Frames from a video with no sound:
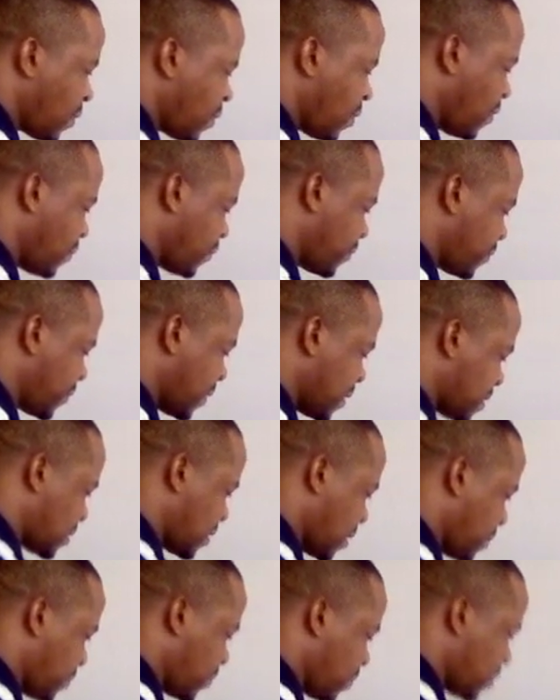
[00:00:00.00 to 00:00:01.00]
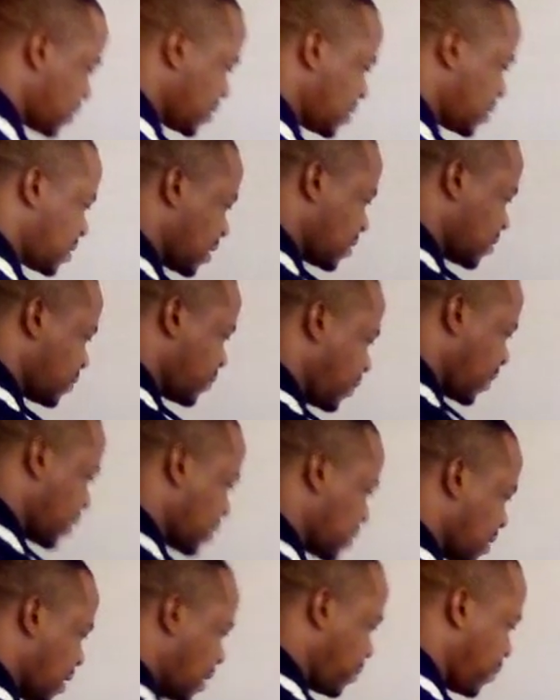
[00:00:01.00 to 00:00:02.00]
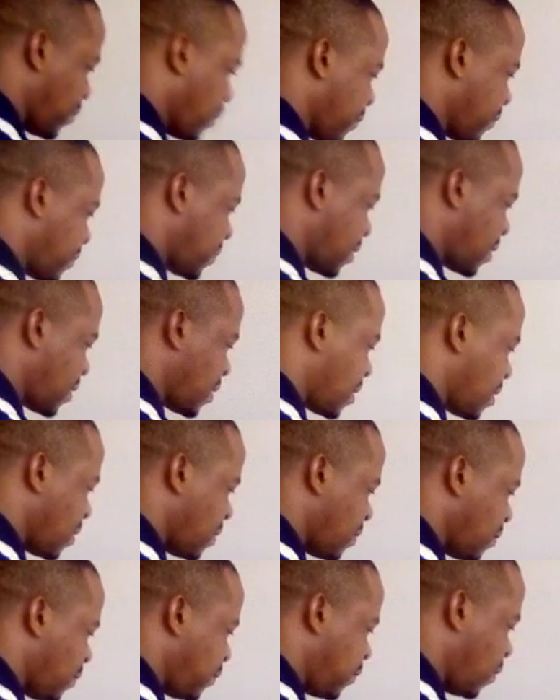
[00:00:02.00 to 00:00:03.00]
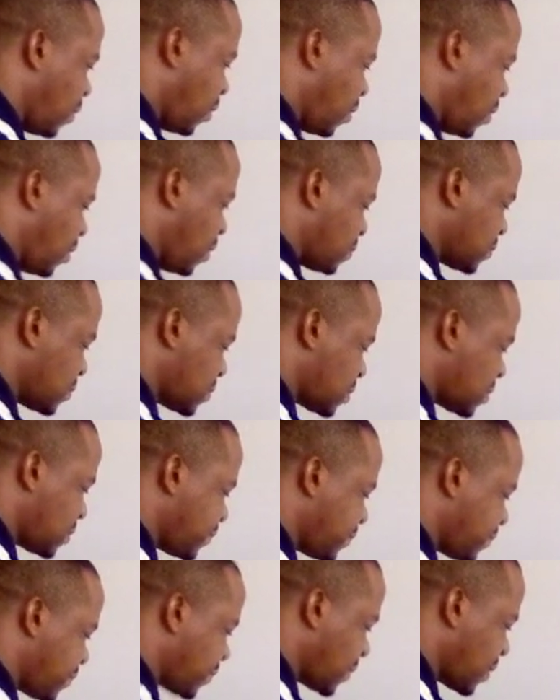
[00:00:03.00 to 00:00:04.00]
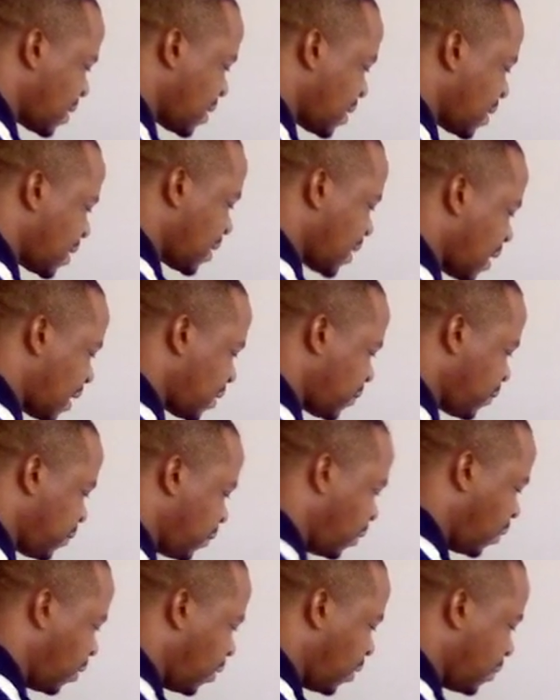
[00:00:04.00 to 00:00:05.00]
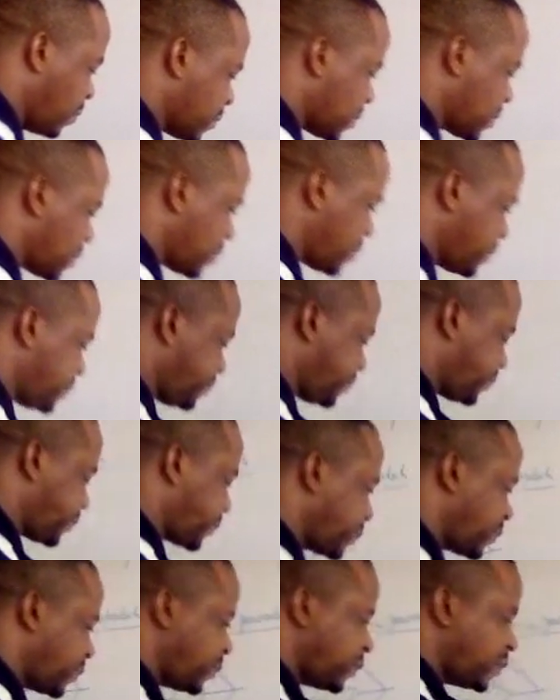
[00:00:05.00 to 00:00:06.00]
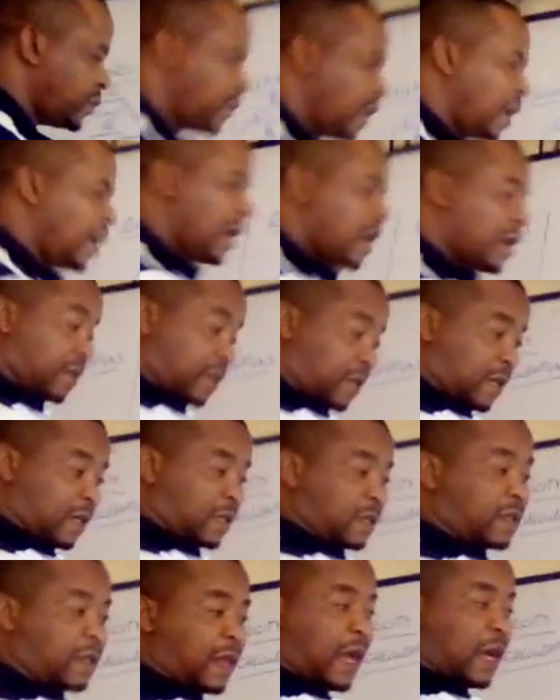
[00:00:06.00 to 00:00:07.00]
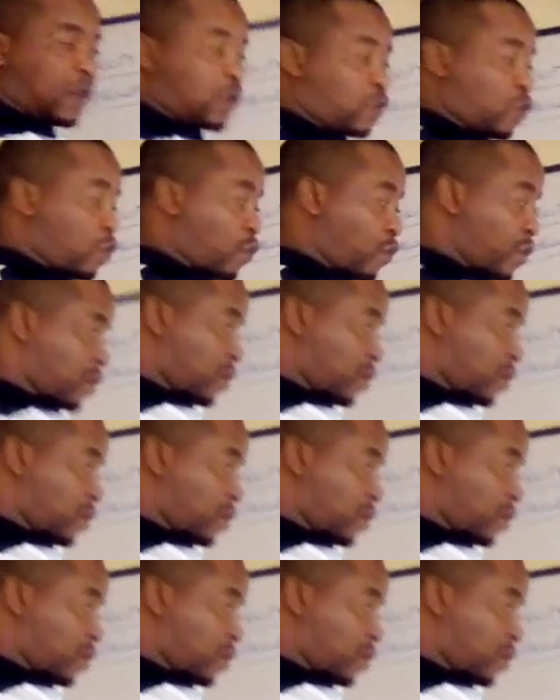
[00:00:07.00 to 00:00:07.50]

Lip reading: of the same resistance, for example, 4 ohms and 4 ohms. Since they are two, we